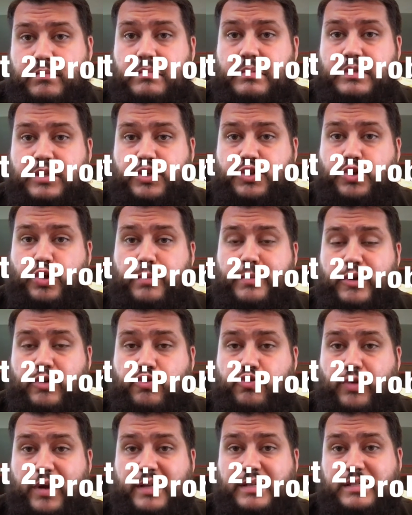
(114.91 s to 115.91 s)
disturbing
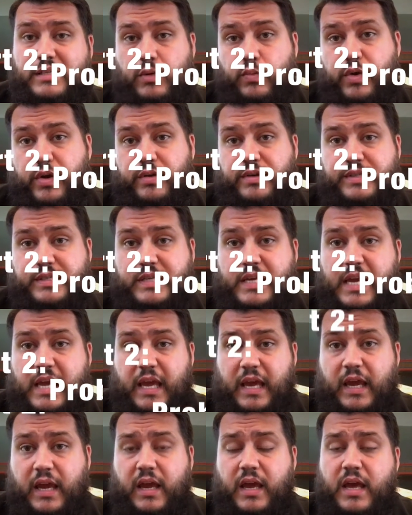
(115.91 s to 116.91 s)
trends that we are
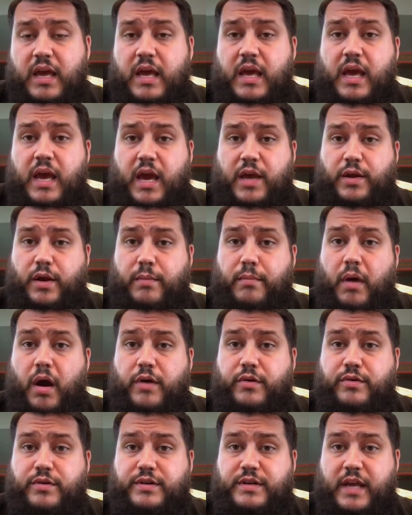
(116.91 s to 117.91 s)
seeing in our
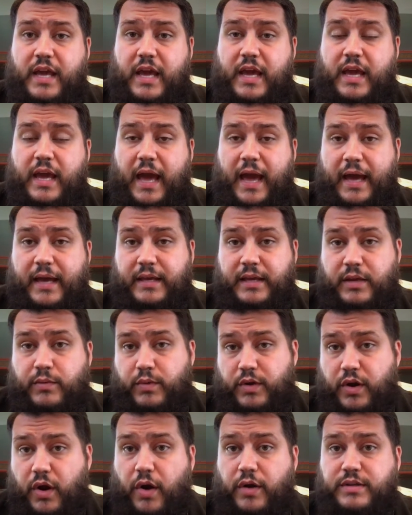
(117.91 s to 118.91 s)
modern day in
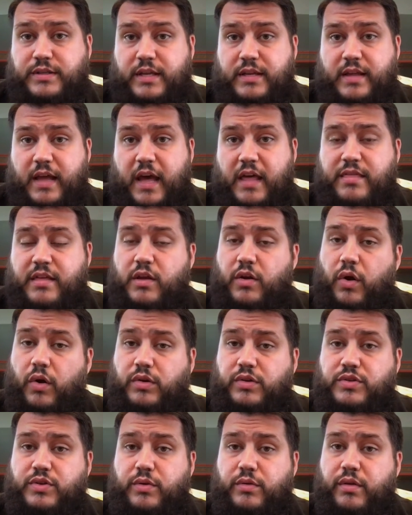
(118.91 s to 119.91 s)
regards to death. And
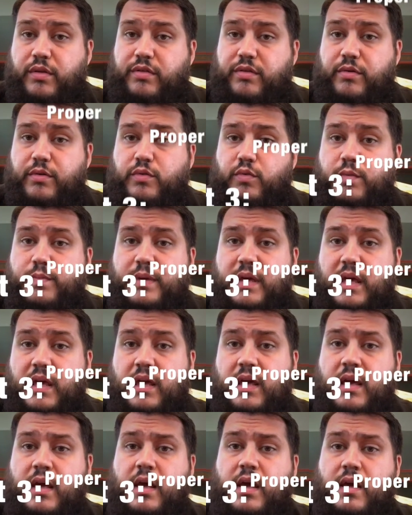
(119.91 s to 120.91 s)
also the third would
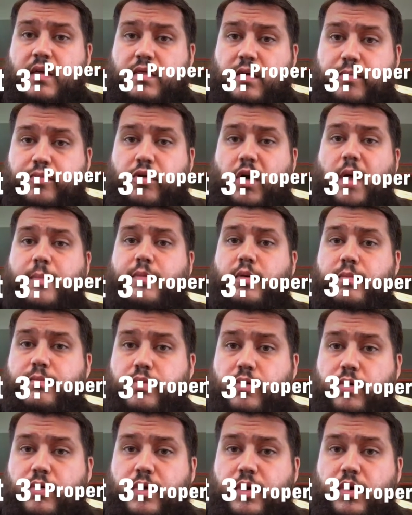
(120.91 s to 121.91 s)
be the proper
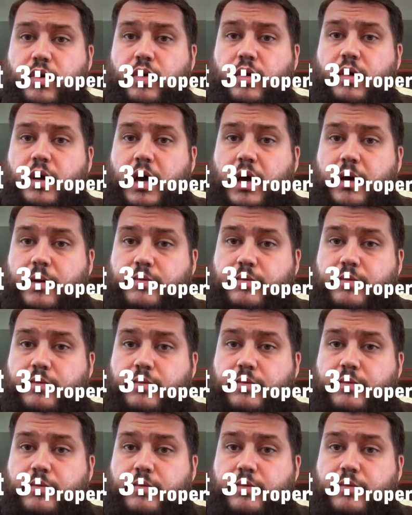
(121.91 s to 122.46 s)
burial